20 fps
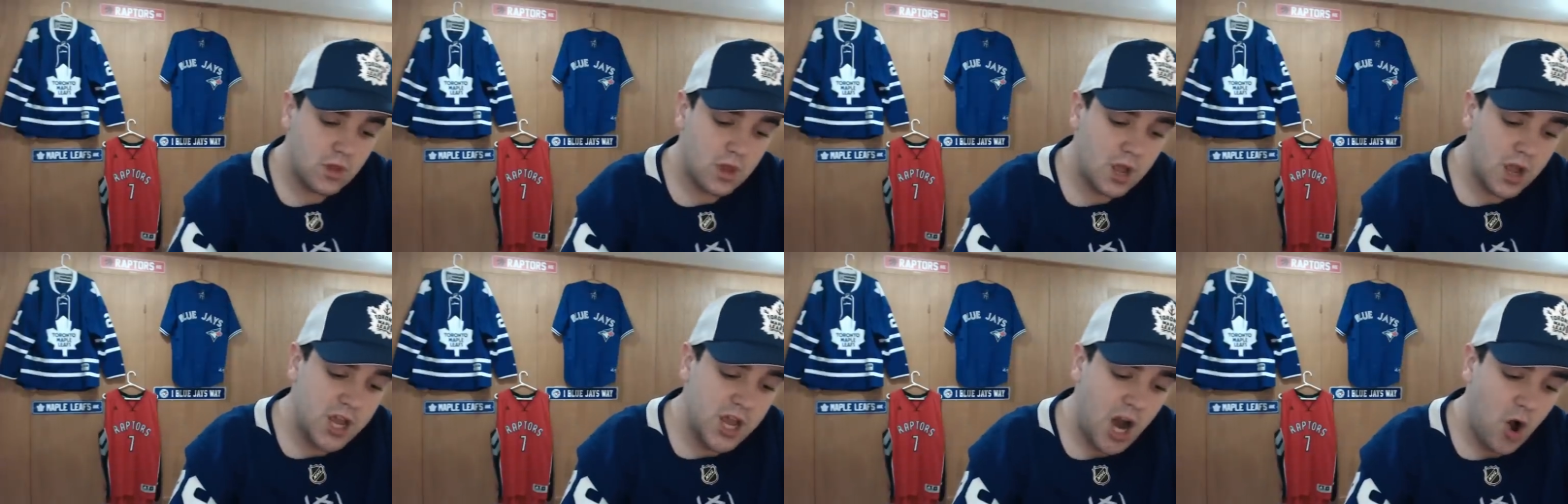
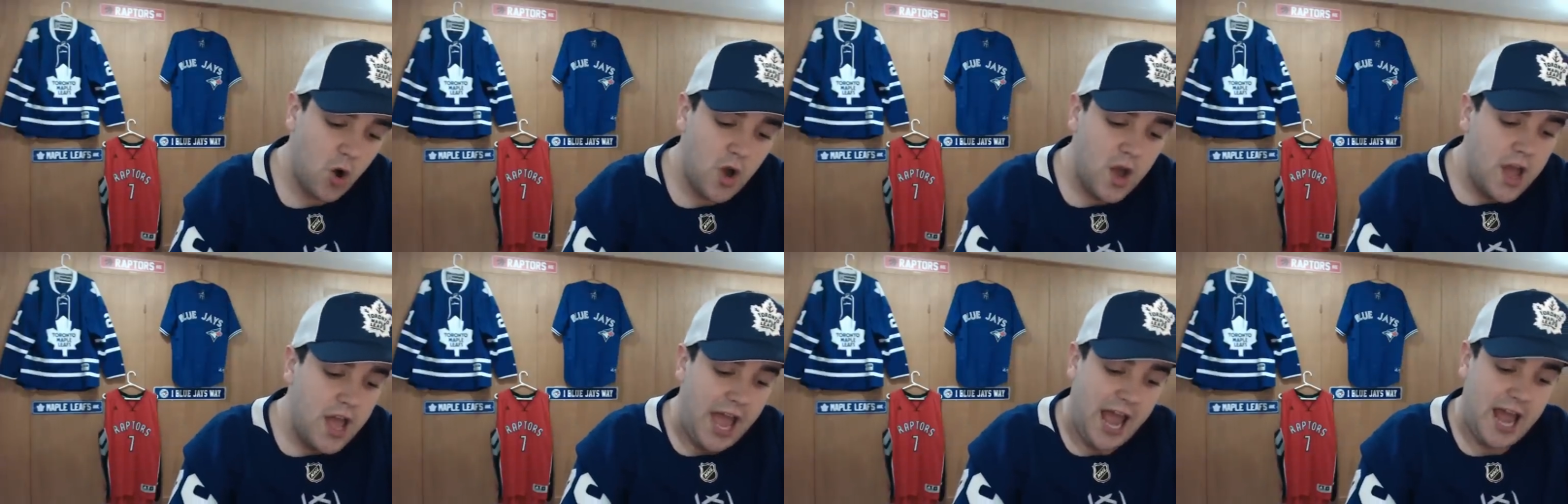You know,
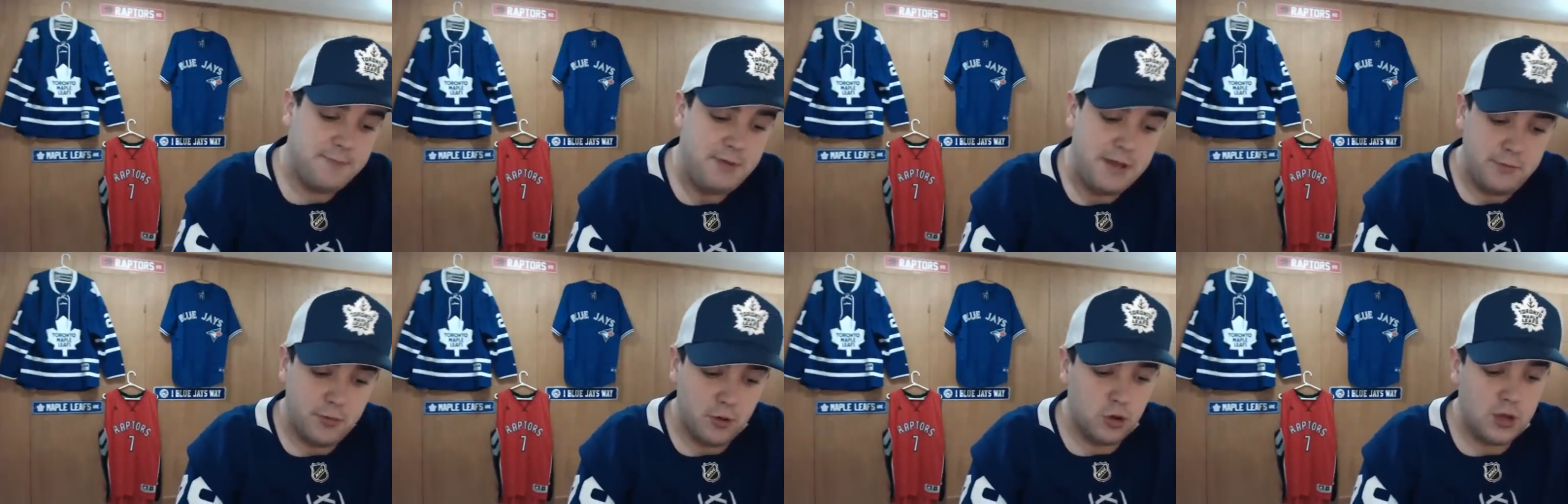and
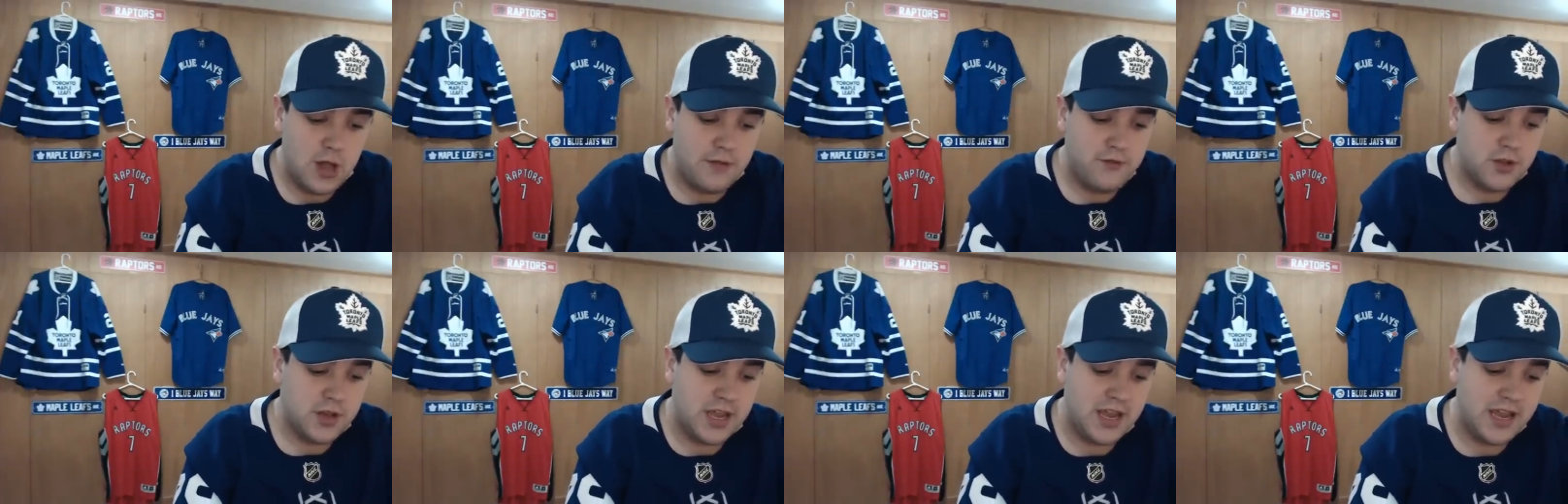people who
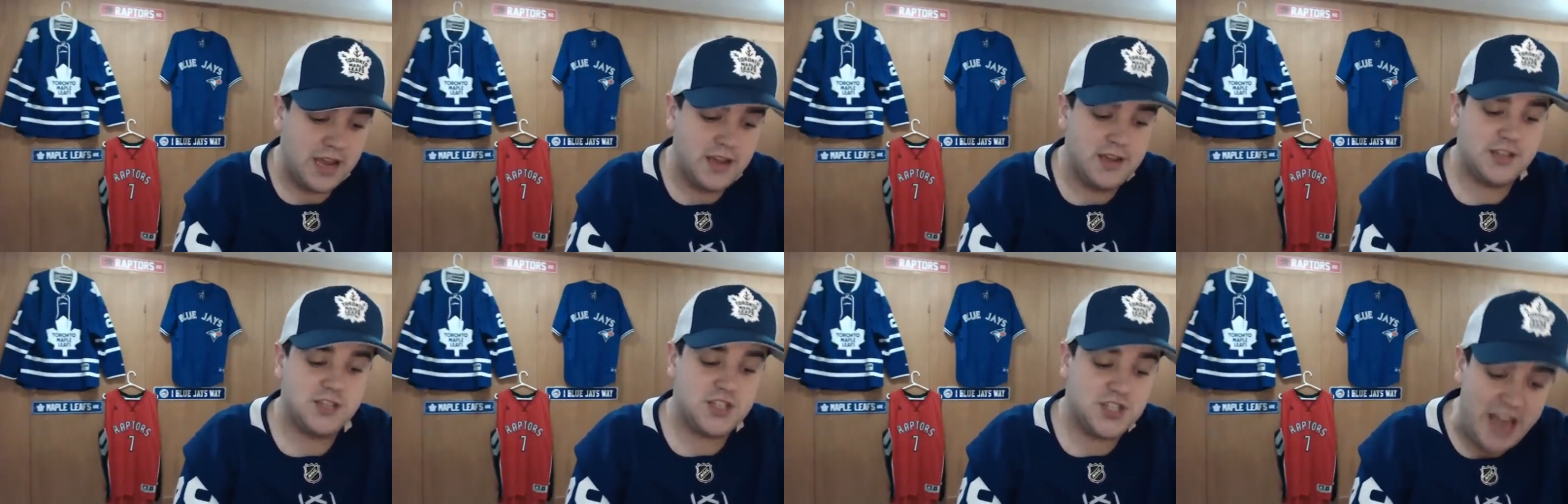love looking
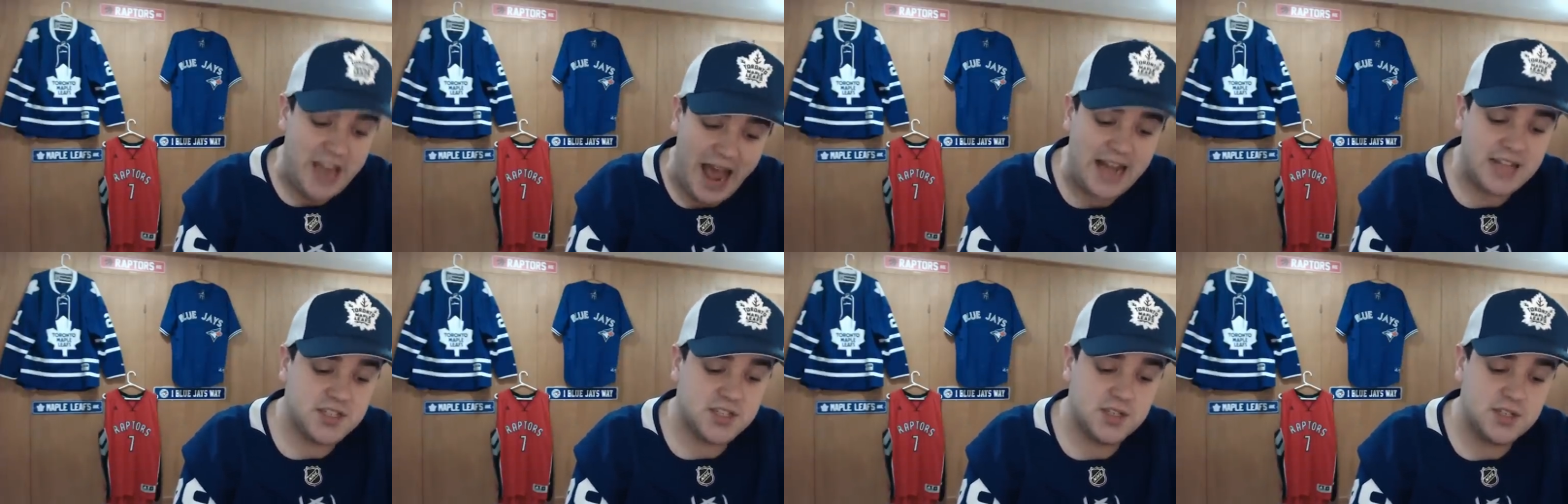at
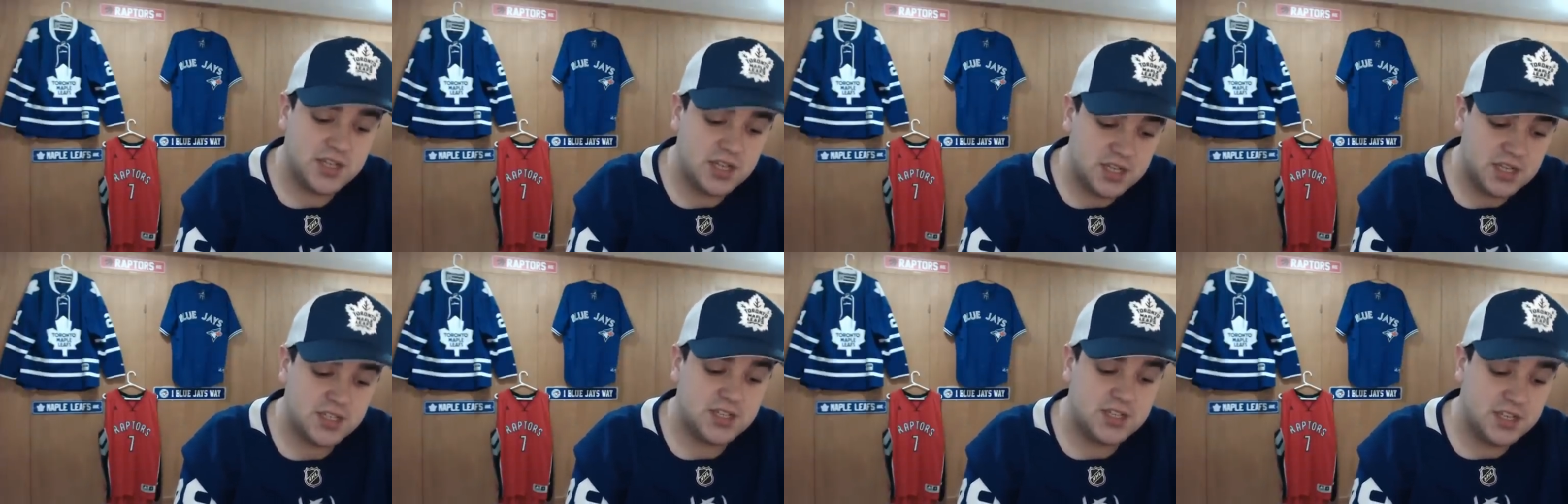stats
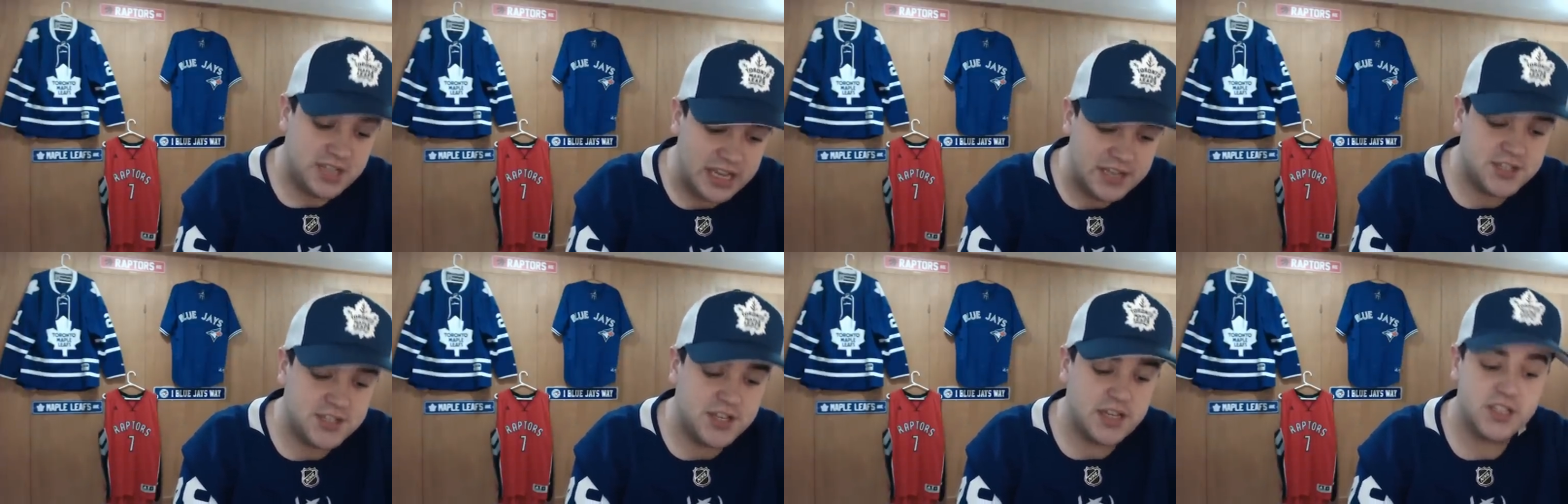and
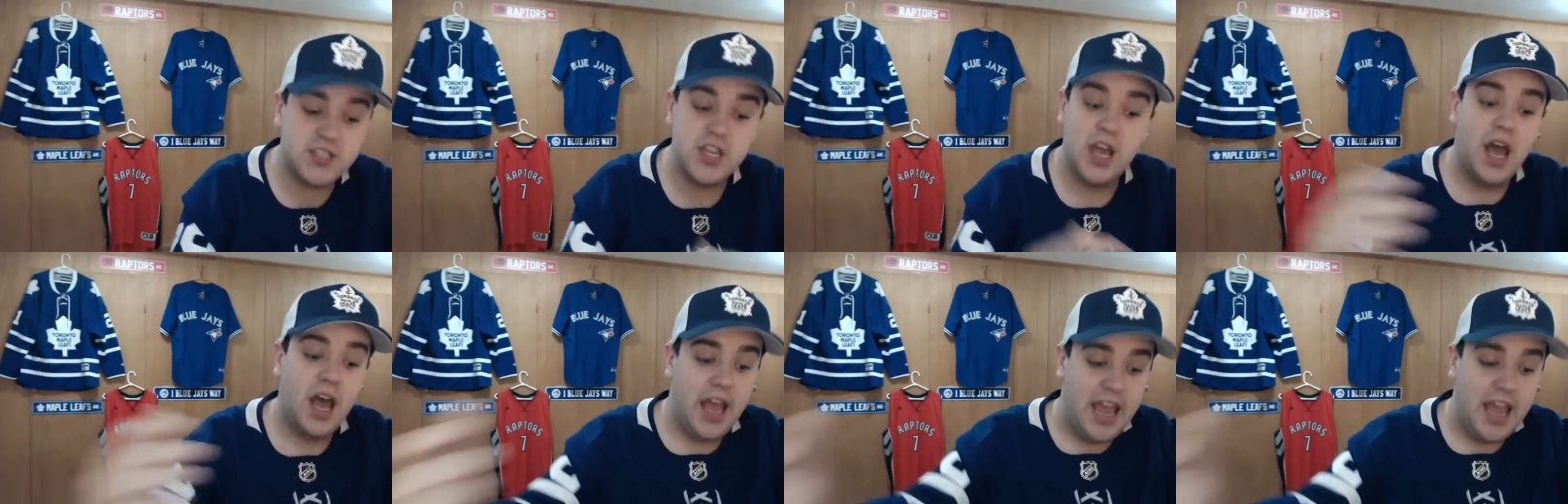statistics,